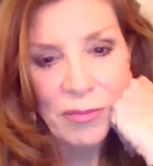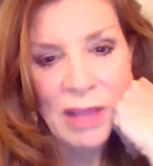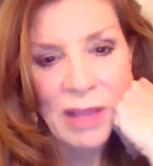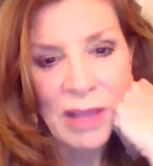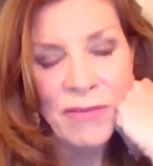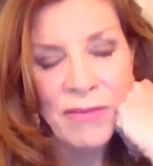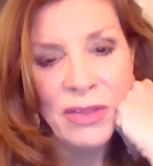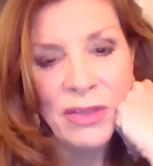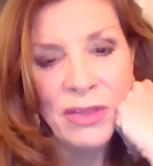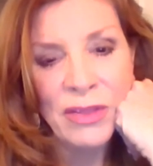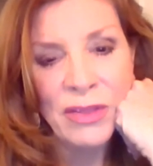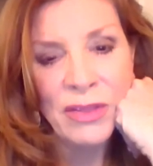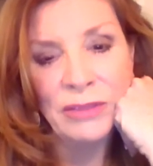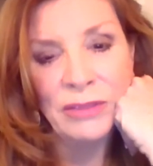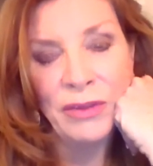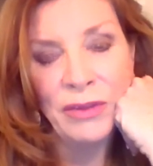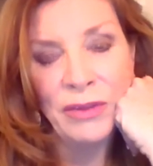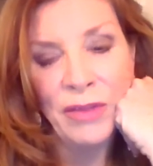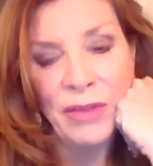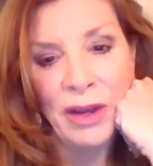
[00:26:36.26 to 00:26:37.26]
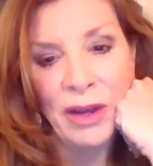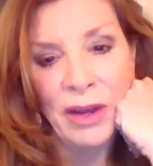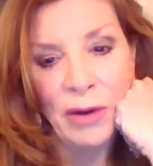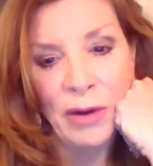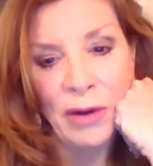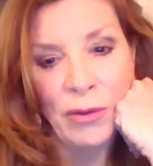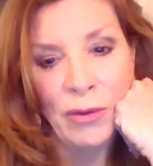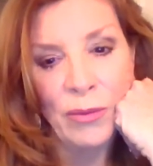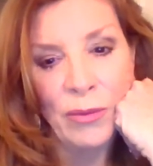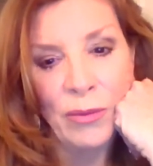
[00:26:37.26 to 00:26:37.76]
And for those of you that
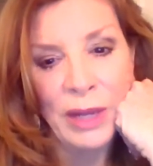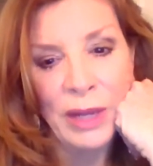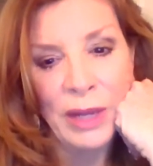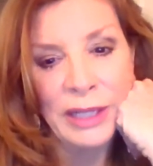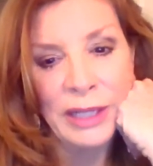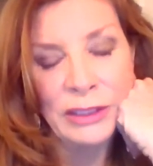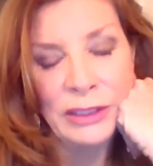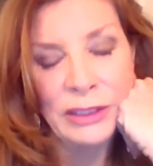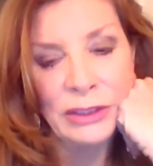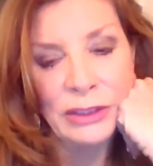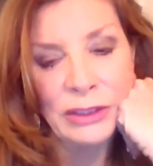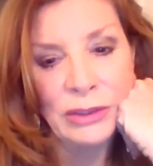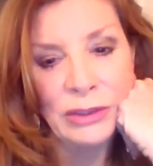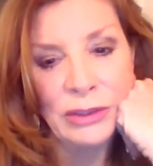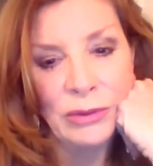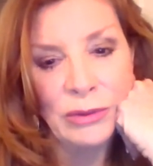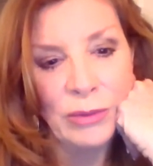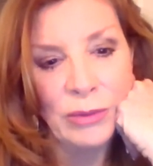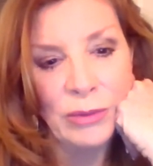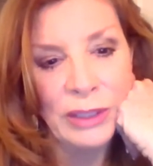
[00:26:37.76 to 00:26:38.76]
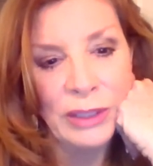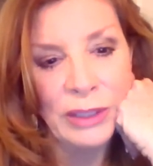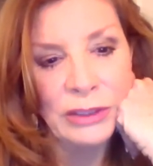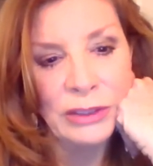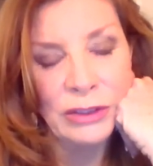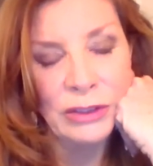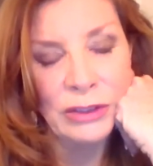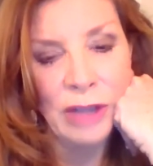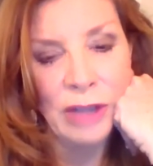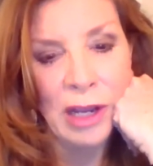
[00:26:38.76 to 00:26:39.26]
are ready to
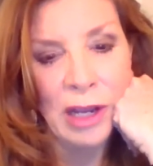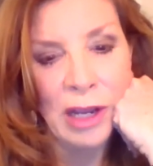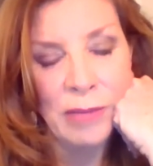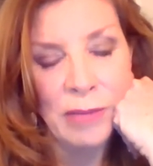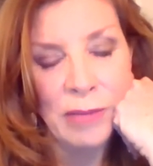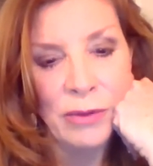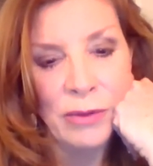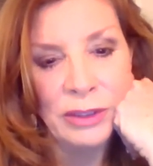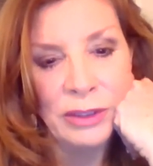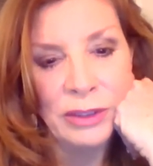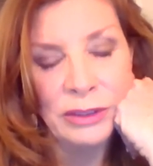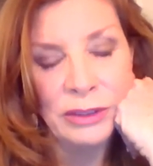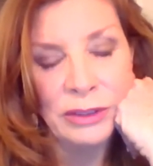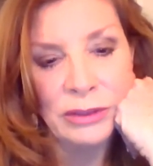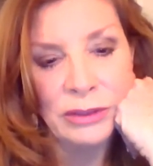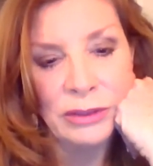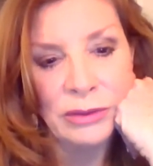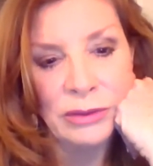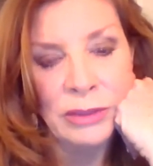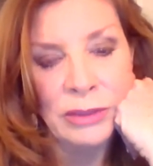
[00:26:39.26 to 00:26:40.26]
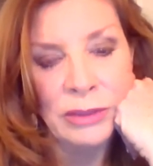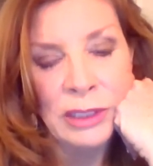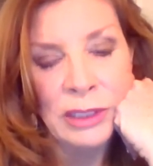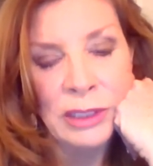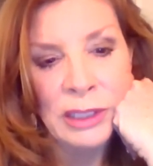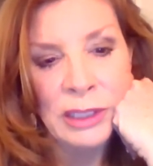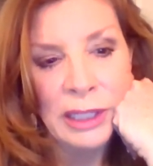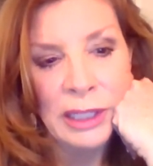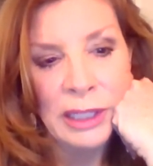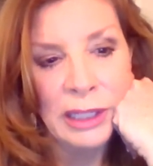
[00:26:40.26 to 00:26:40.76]
register, I am going to
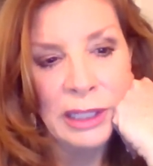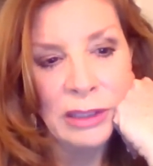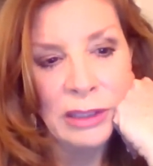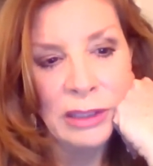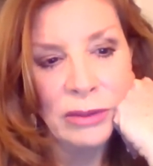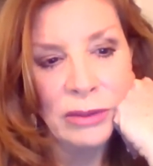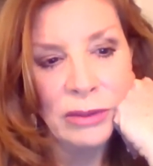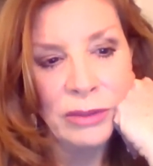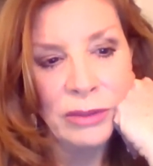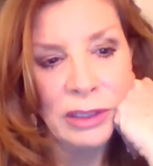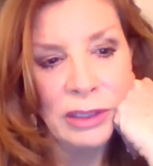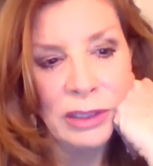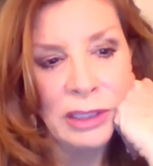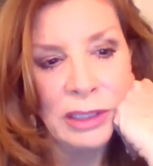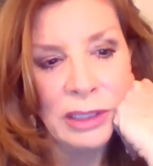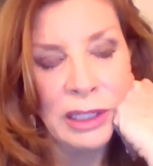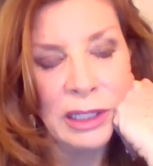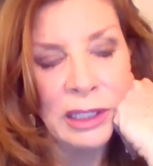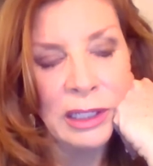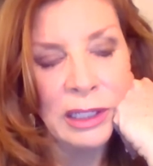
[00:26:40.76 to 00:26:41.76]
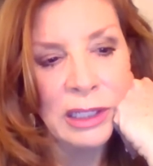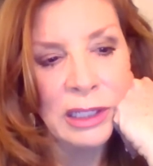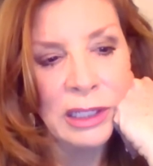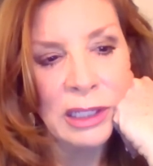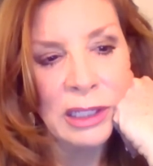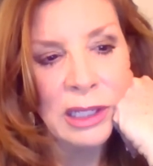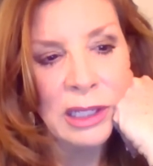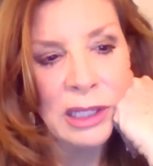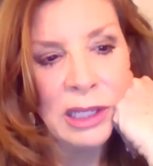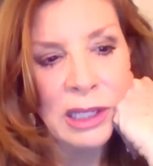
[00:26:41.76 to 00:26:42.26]
include a link
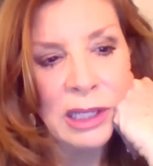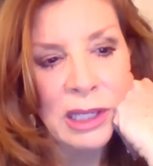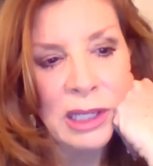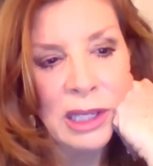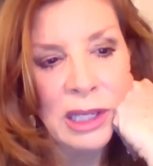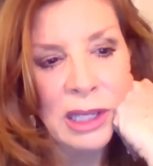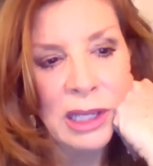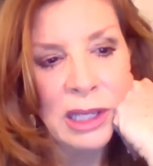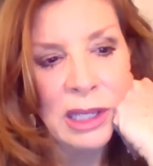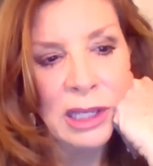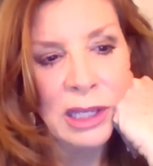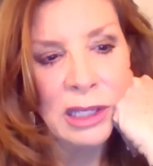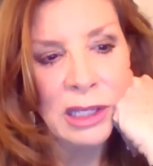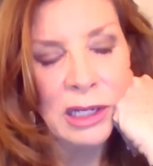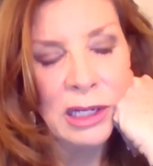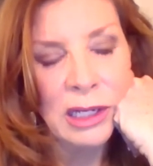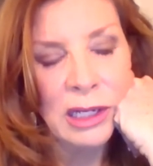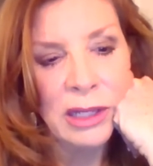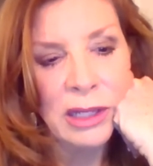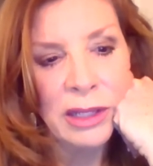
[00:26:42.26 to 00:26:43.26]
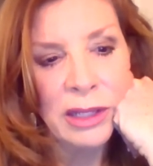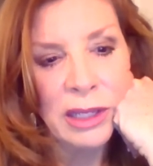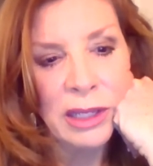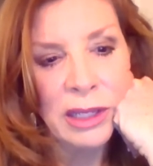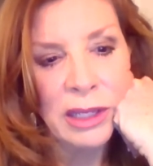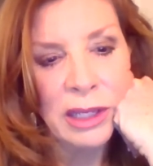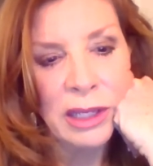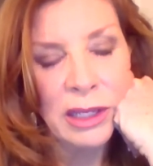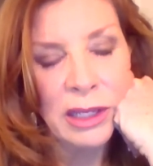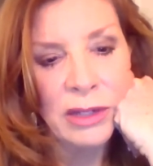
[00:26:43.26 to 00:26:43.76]
in
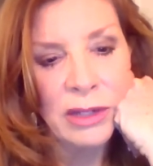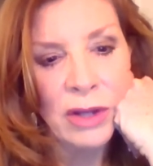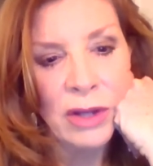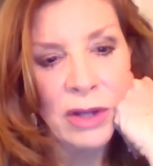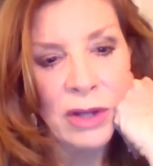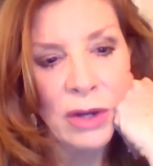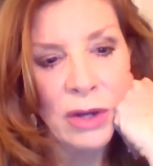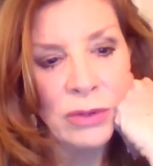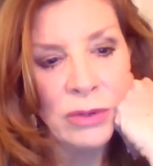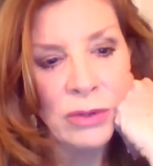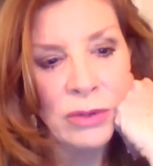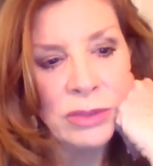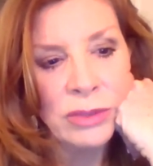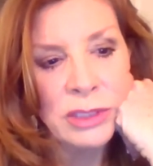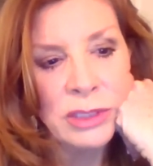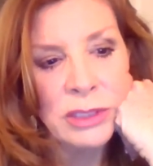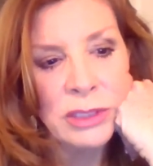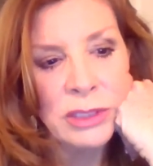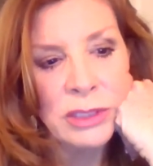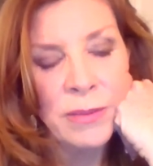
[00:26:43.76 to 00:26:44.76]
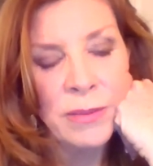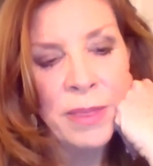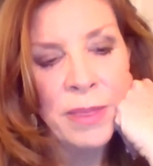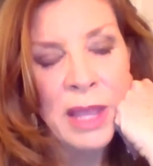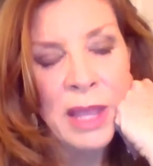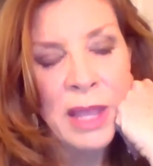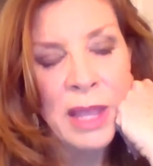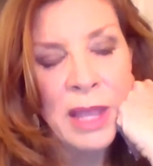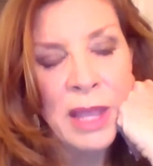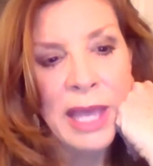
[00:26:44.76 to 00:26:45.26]
the notes.
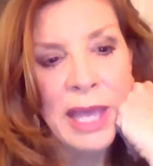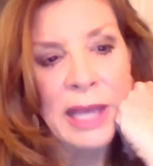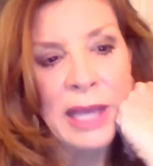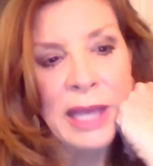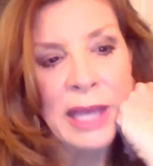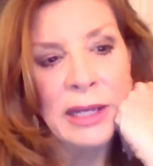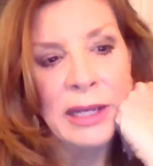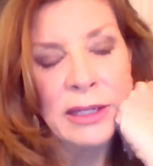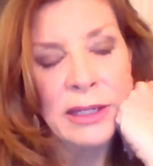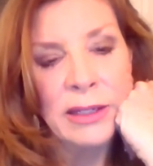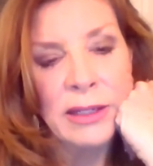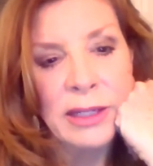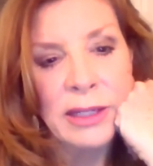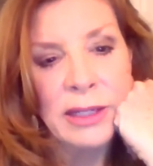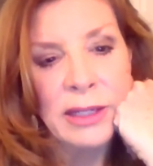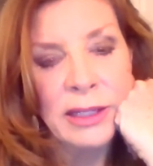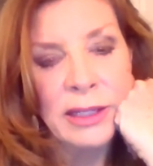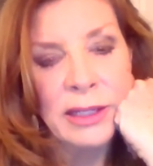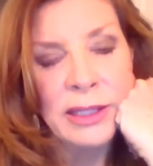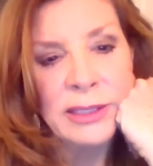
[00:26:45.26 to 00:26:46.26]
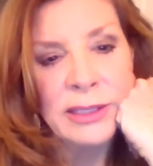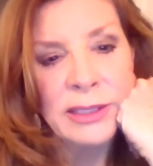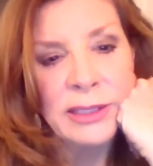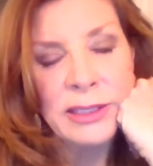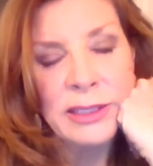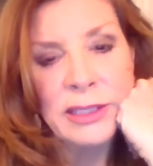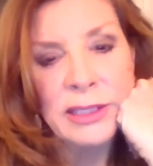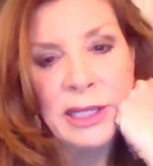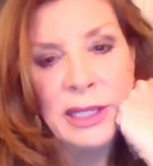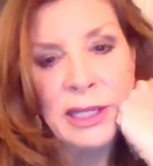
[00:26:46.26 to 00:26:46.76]
And this
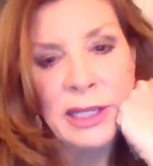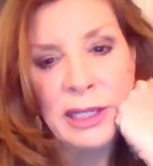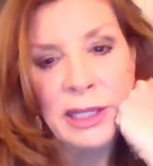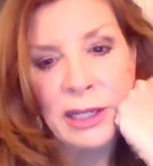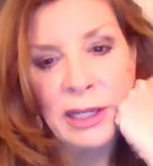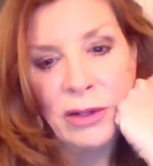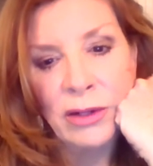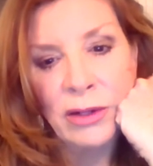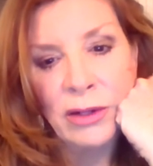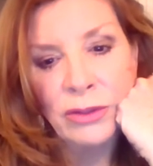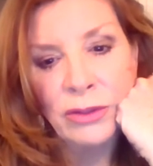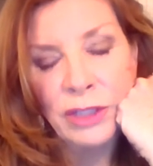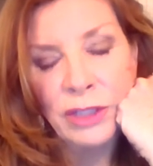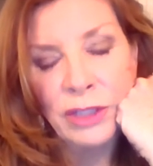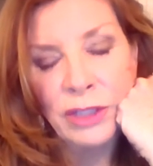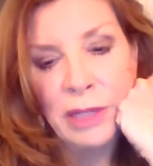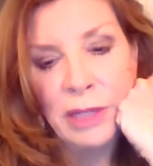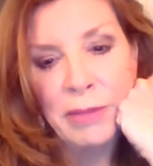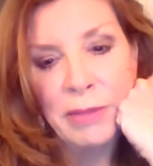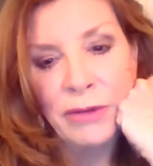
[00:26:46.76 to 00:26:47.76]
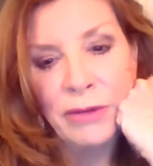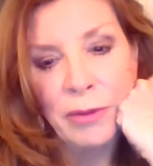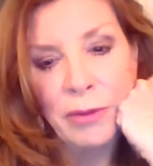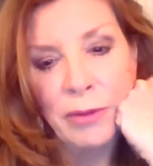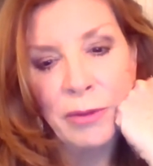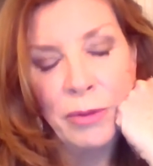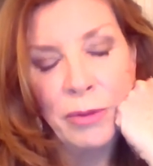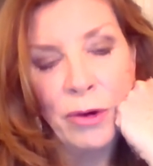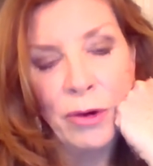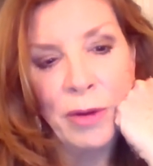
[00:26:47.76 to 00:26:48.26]
is a coaching and
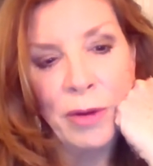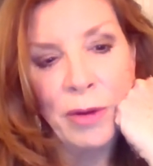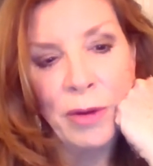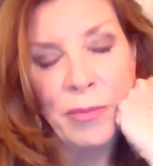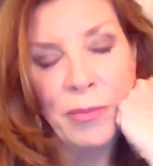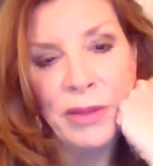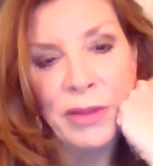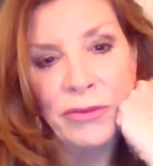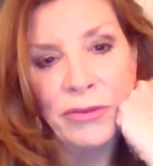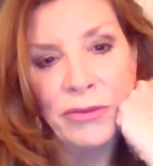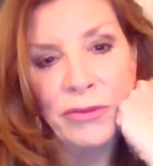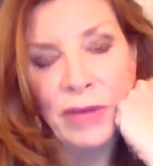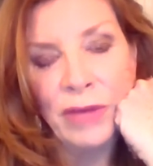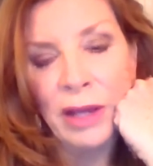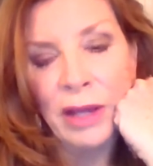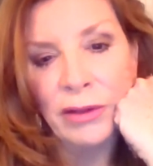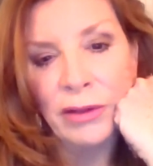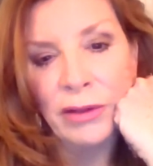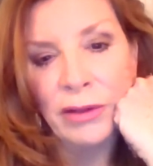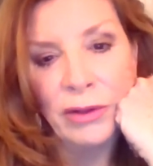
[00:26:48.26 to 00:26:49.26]
mentoring program that's not,